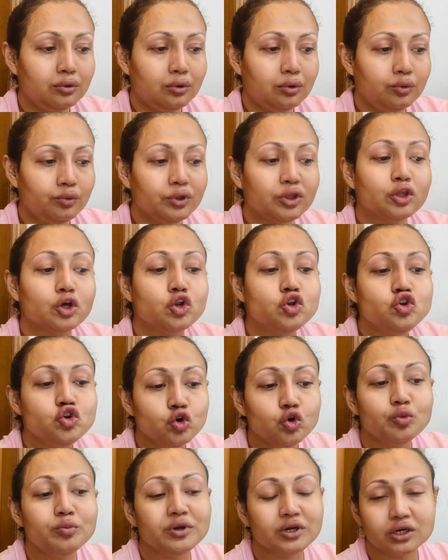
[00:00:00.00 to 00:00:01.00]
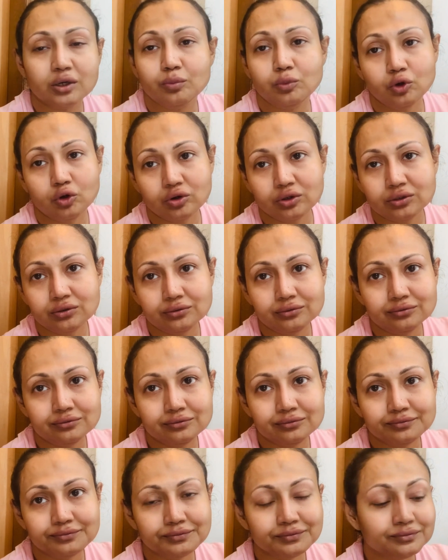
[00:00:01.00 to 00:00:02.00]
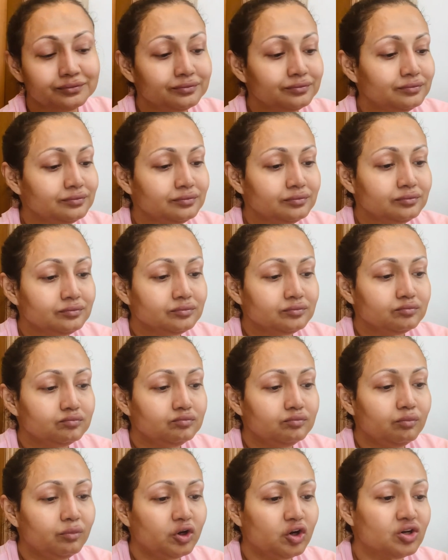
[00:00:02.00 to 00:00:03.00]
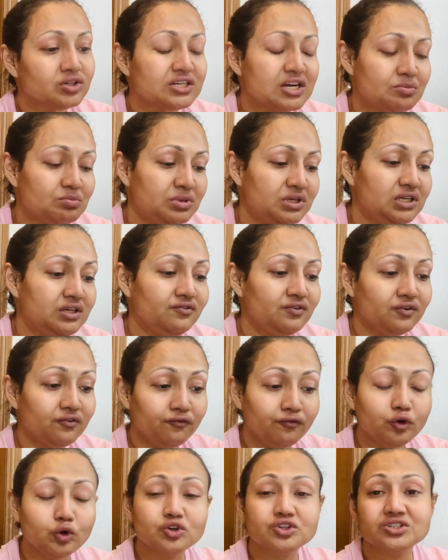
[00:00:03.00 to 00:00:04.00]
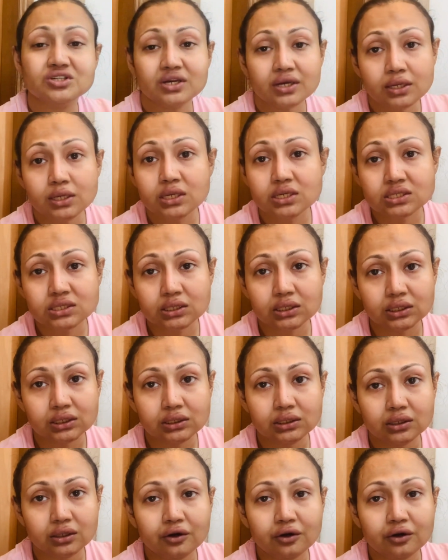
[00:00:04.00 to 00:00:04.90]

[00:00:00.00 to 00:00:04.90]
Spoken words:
with no makeup look. Because I believe if your skin is good,